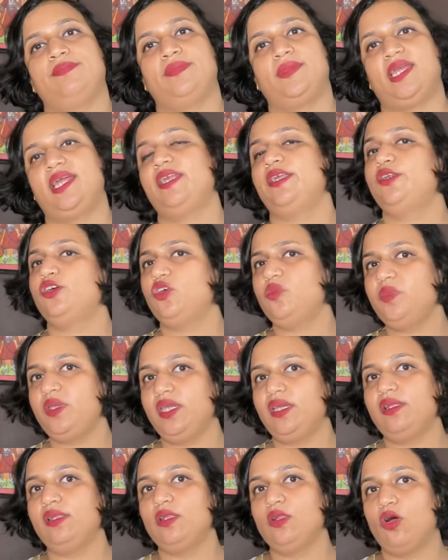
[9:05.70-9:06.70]
And it took me
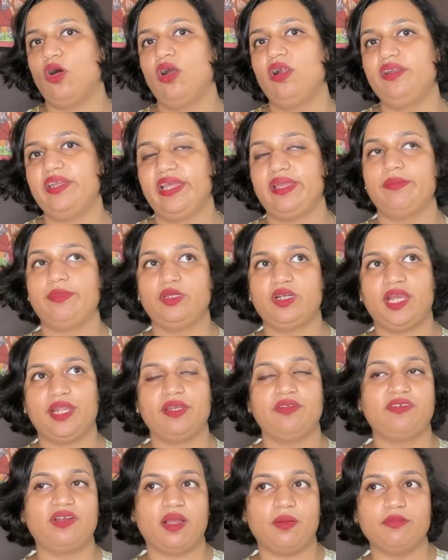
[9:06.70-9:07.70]
a long time to kind
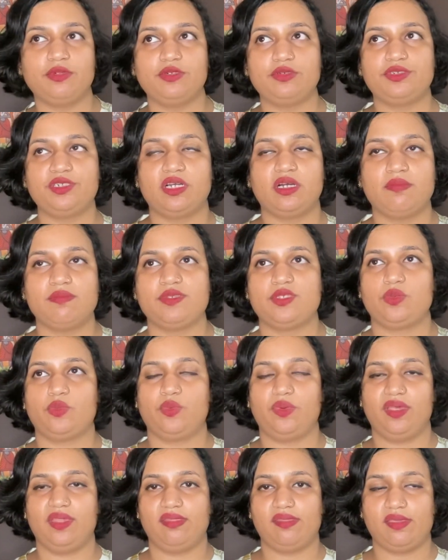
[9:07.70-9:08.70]
of come to terms
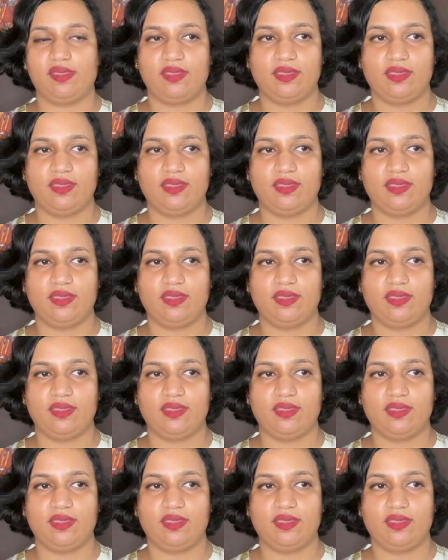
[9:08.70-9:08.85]
with